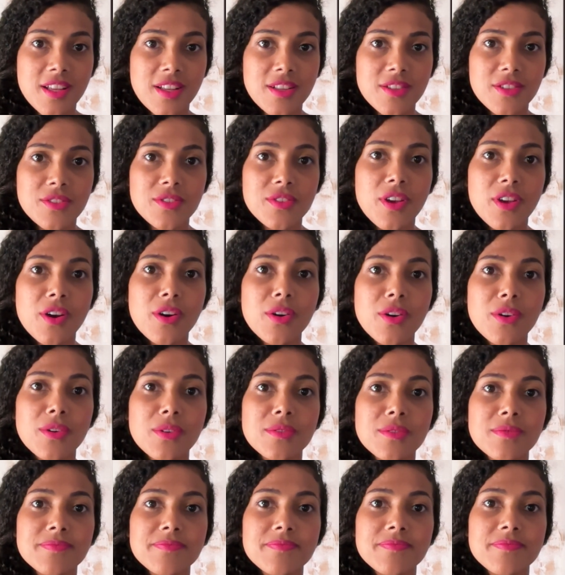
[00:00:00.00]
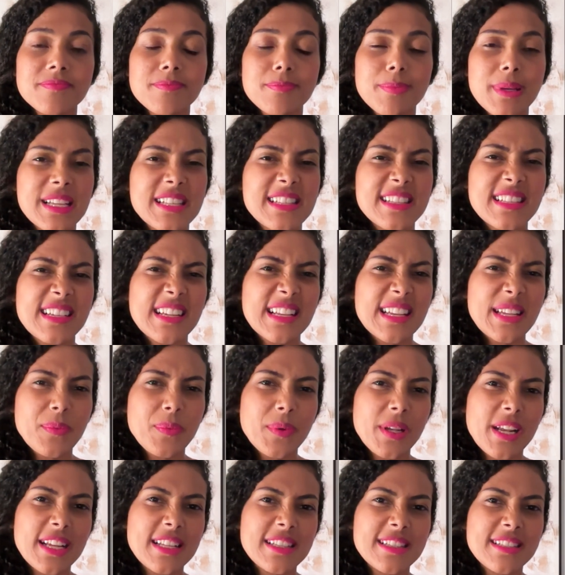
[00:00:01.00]
So basically,
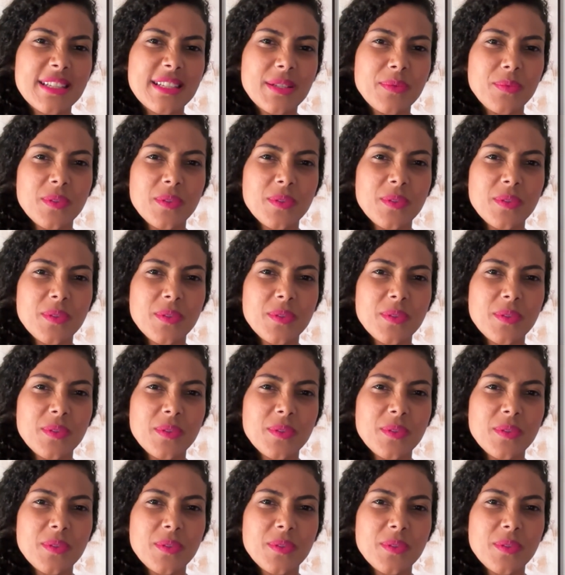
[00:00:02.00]
what I did